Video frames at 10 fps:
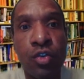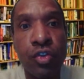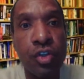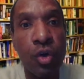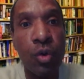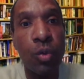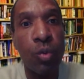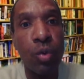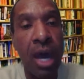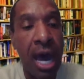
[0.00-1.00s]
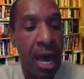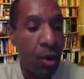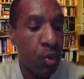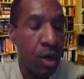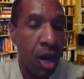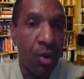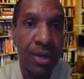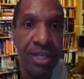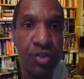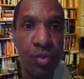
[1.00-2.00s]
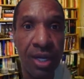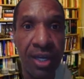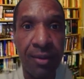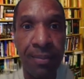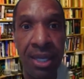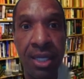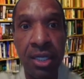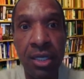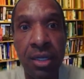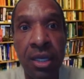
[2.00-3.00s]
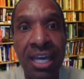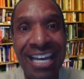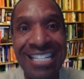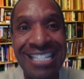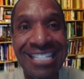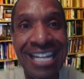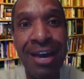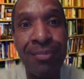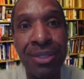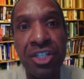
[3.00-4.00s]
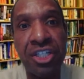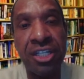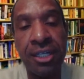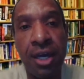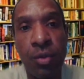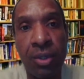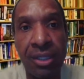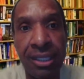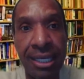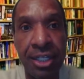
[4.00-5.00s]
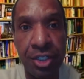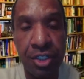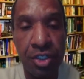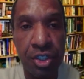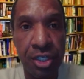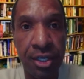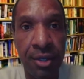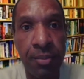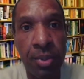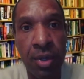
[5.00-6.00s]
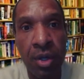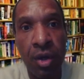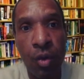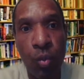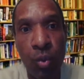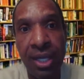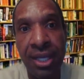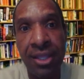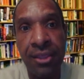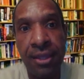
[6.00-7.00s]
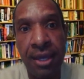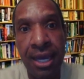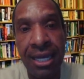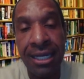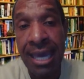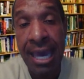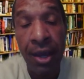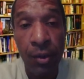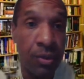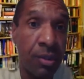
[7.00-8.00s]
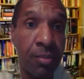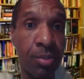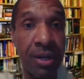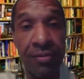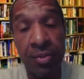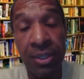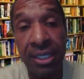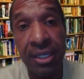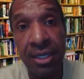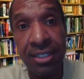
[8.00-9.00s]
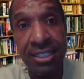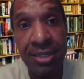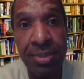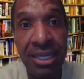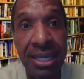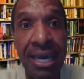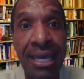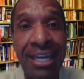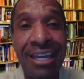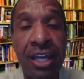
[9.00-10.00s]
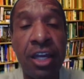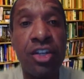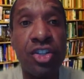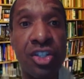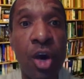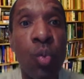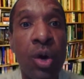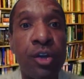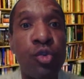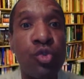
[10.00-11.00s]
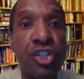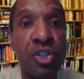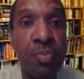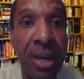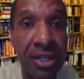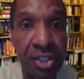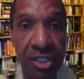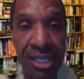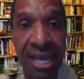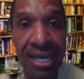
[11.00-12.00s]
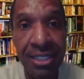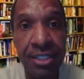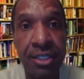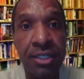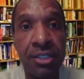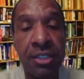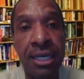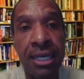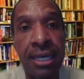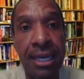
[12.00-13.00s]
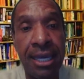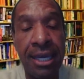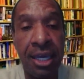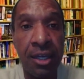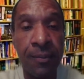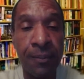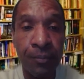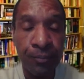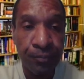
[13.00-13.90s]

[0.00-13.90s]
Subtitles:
So I would always recommend establishing a relationship with an accountant, preferably a CPA, someone who specializes in